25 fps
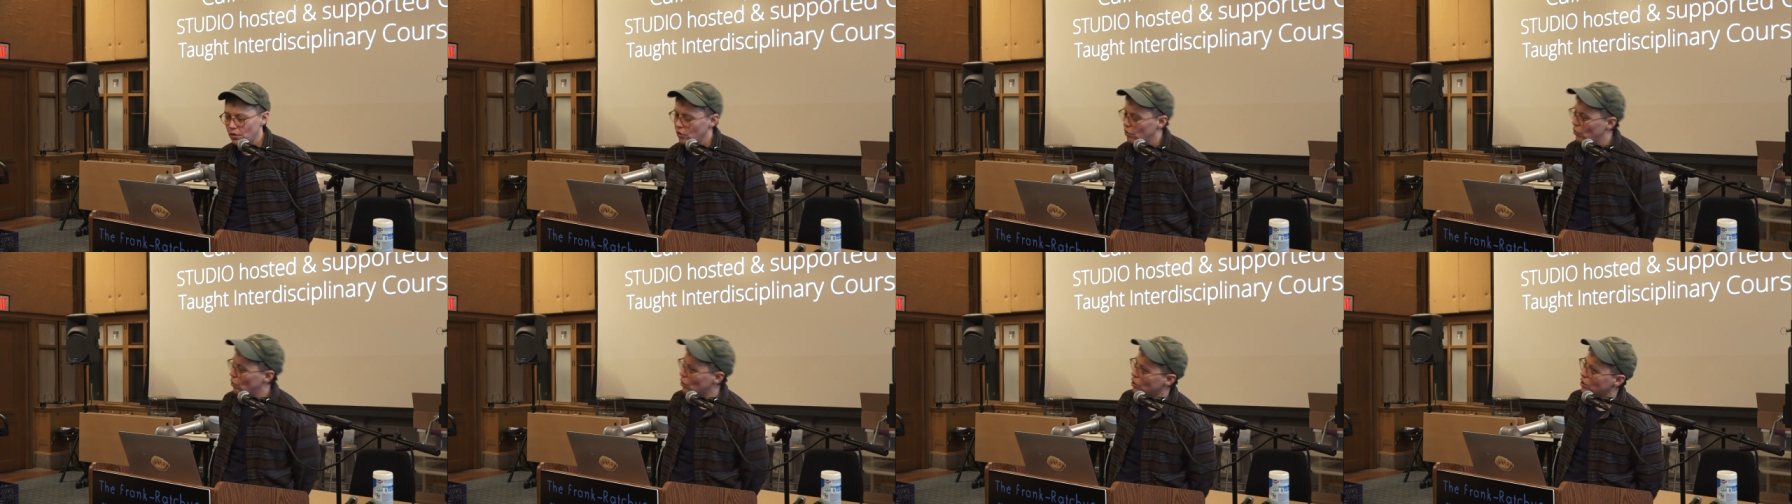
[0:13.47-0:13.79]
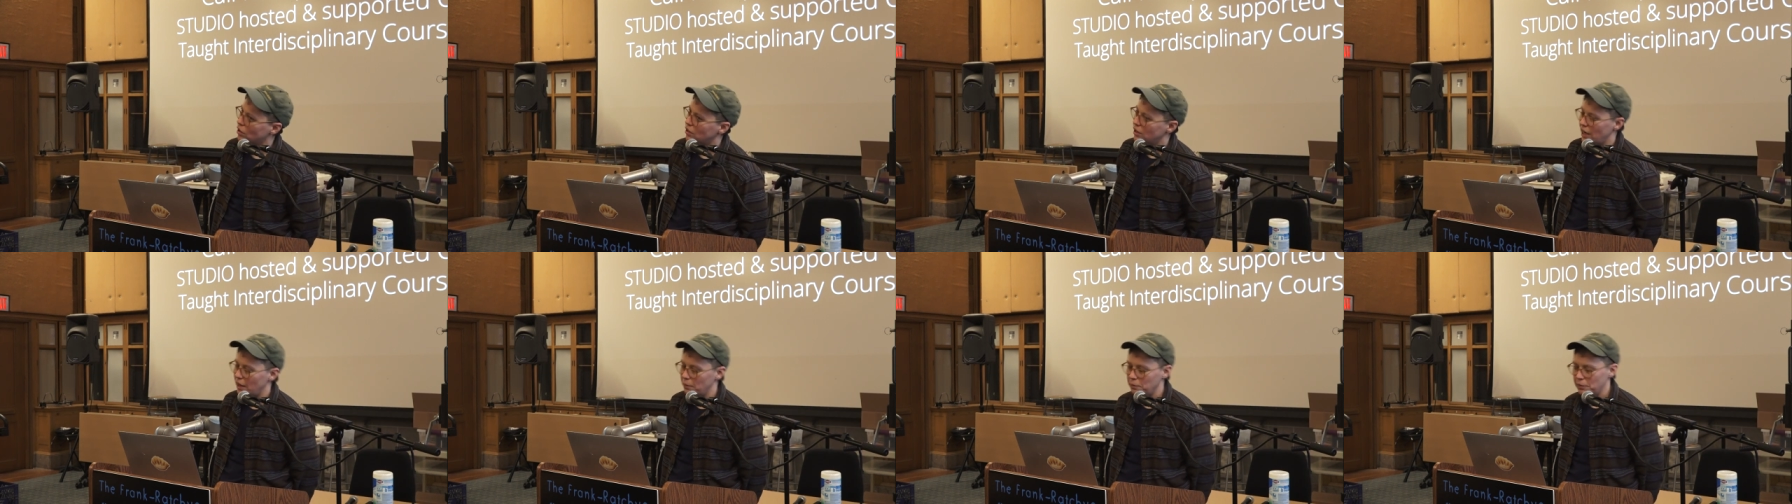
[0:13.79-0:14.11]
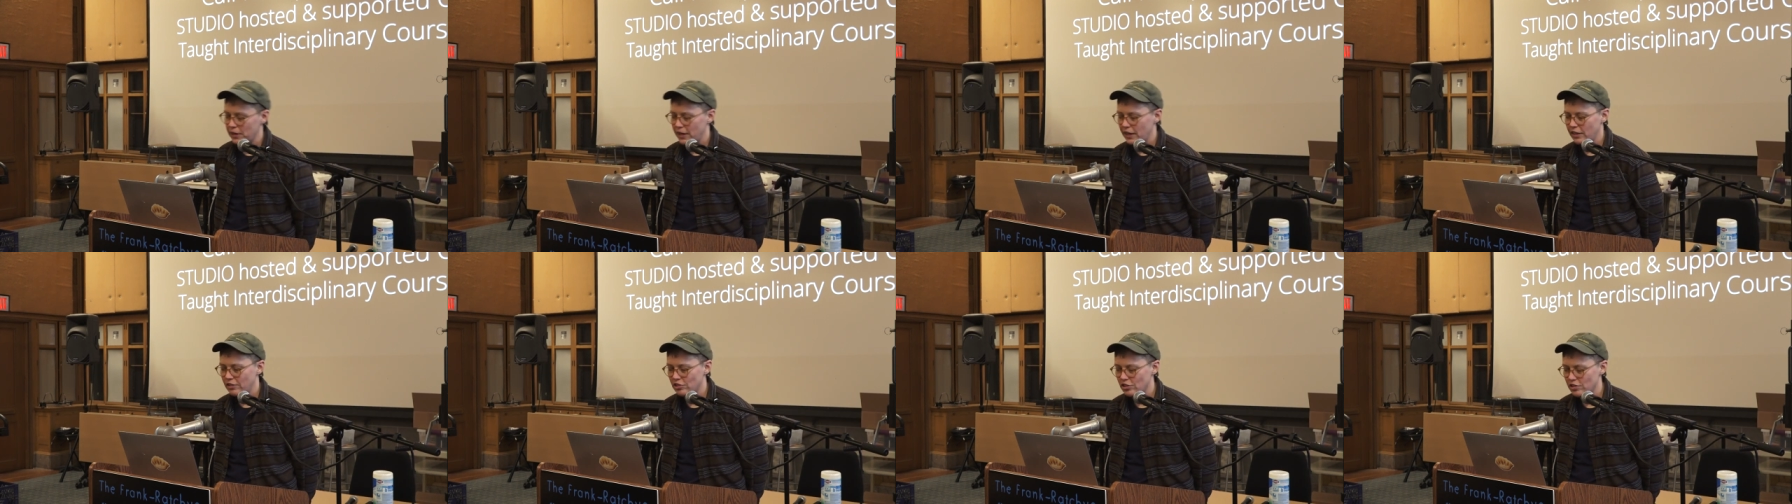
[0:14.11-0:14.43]
or
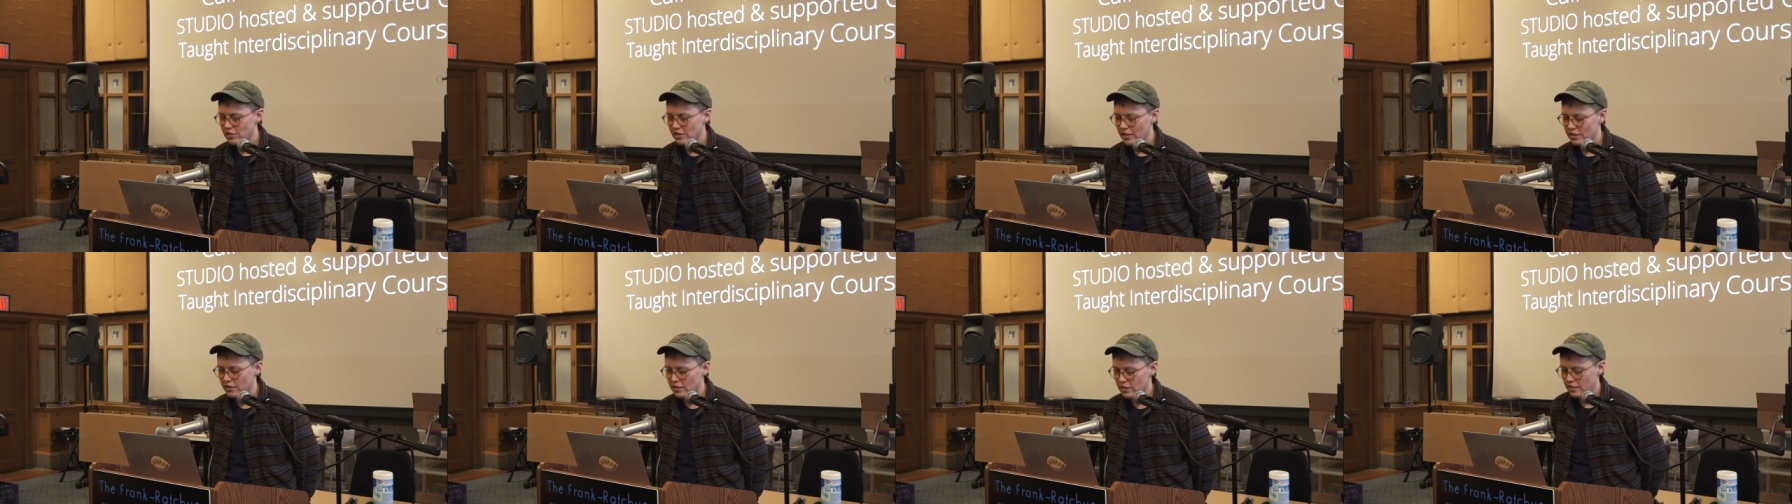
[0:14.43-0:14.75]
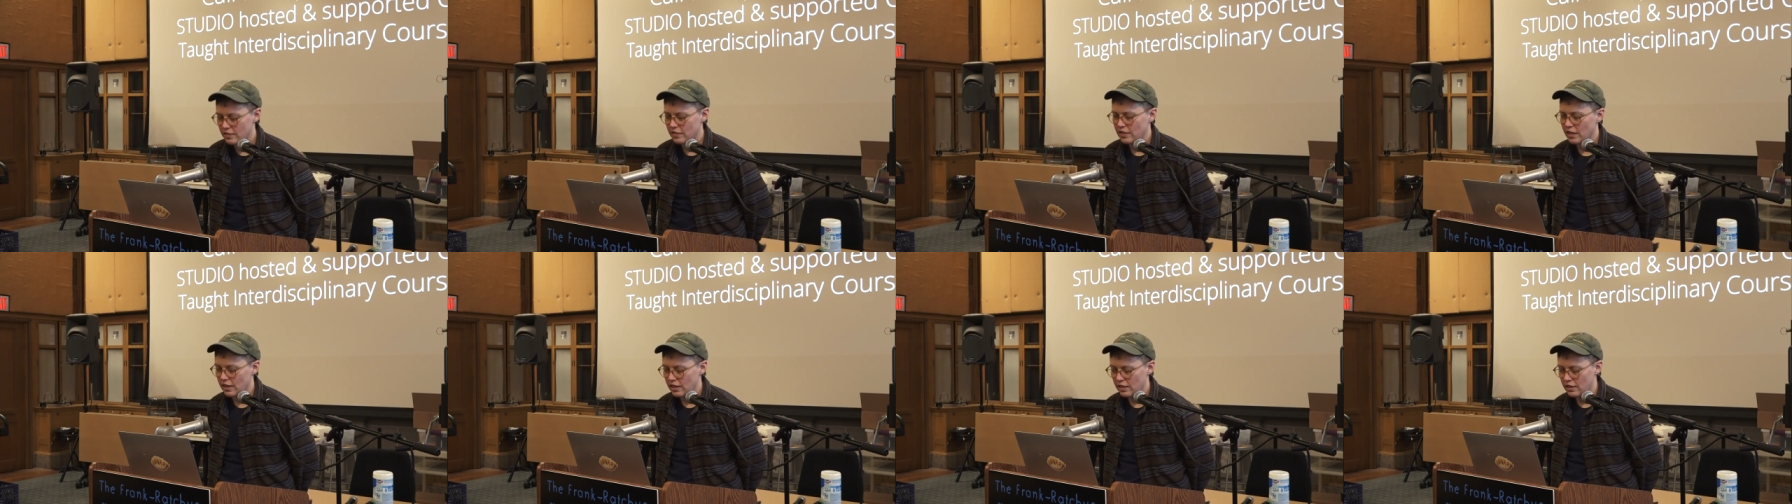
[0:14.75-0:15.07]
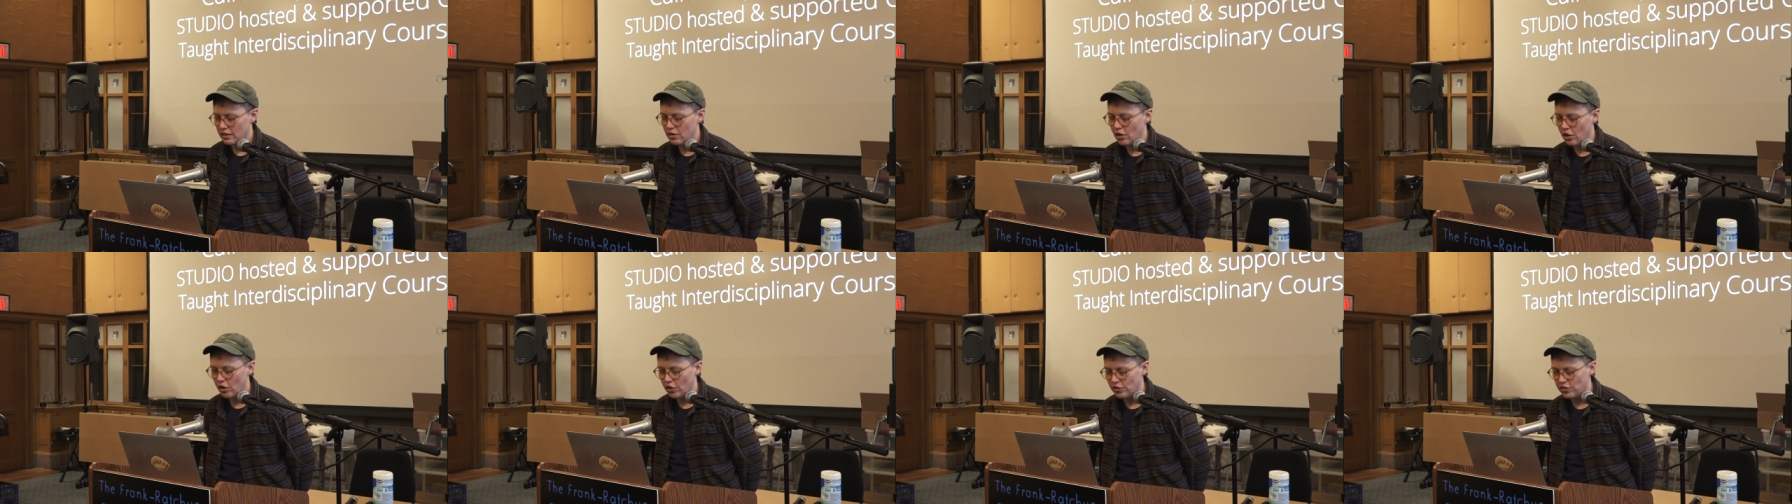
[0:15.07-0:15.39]
applications as the
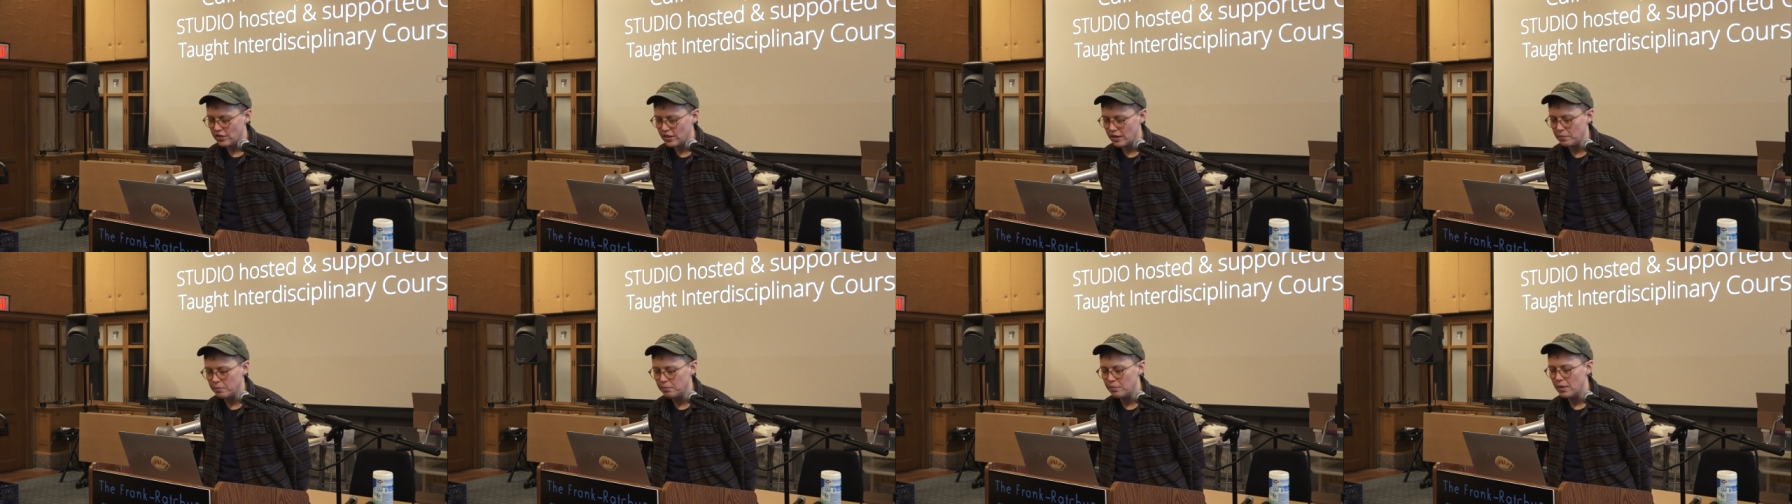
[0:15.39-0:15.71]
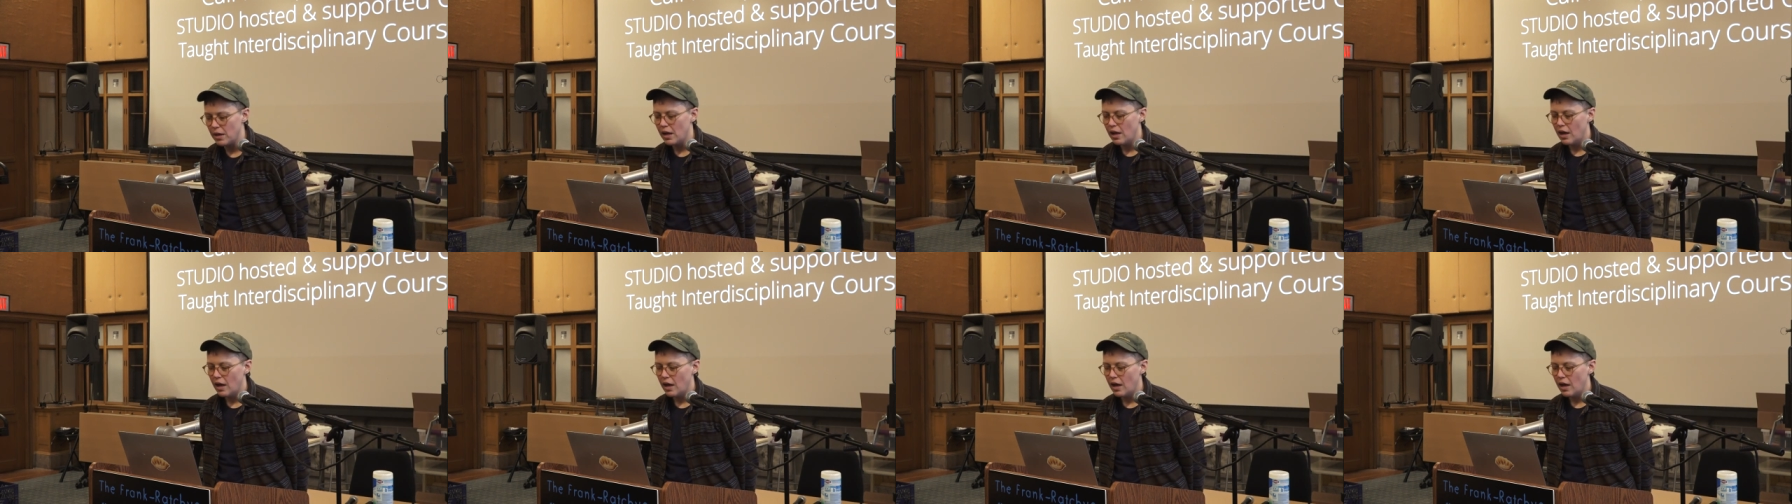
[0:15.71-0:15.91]
slide calls them,